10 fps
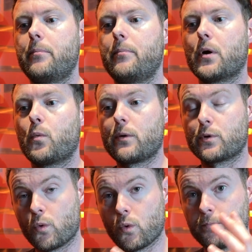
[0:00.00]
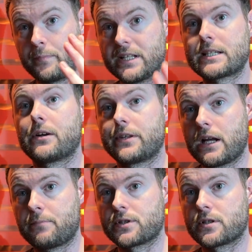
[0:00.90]
But we would all beat out the
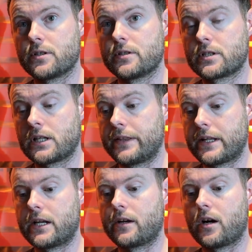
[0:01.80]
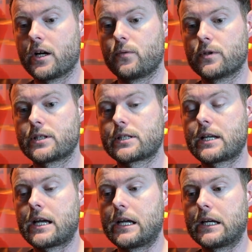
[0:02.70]
episode, and then I would
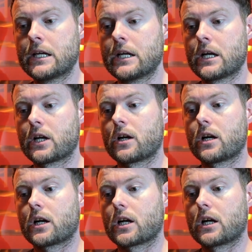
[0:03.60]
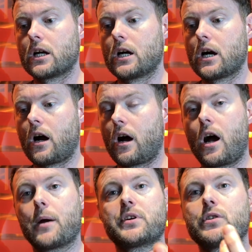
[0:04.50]
say,
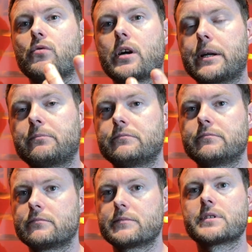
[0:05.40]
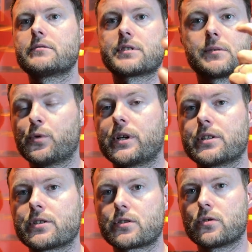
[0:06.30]
I'm going to write
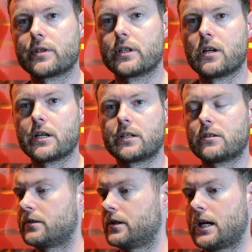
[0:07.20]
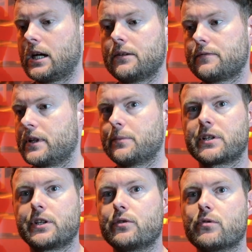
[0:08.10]
Sabrina's storyline. Philip,
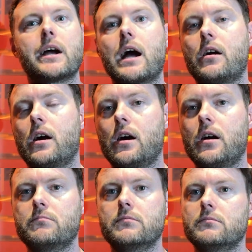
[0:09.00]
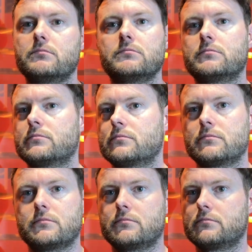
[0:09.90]
can you write
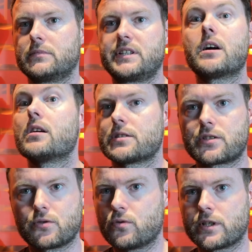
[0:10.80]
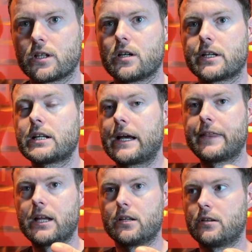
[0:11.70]
the aunt's storyline? And
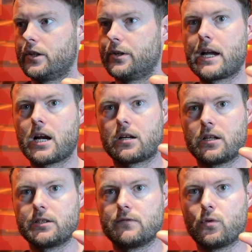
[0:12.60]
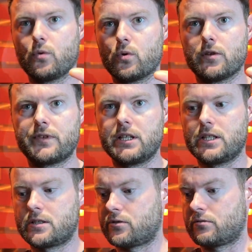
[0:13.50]
then you get a kind of all of
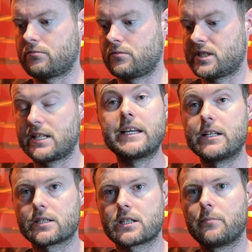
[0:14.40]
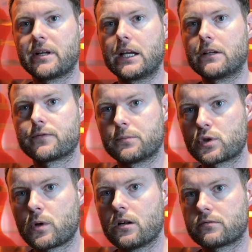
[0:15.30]
these scenes coming in from
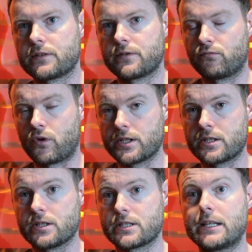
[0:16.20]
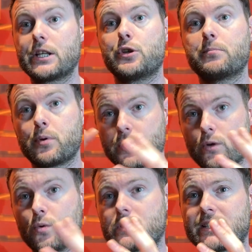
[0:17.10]
12 different writers, and then you put it
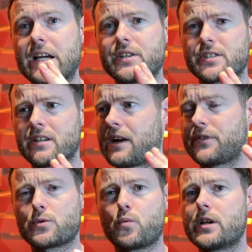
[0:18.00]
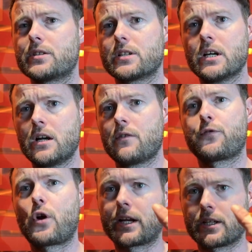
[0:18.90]
all together, so you have this weird
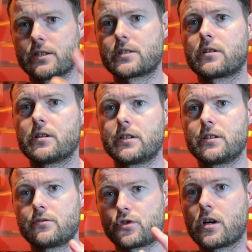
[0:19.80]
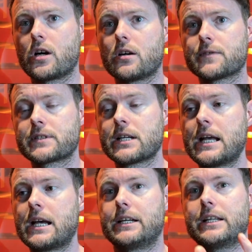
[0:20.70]
Frankenstein draft,
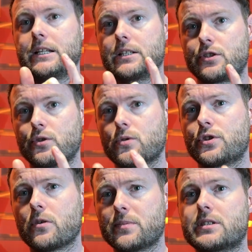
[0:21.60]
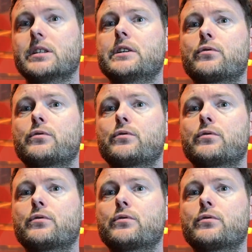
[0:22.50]
and then it's your job as the lead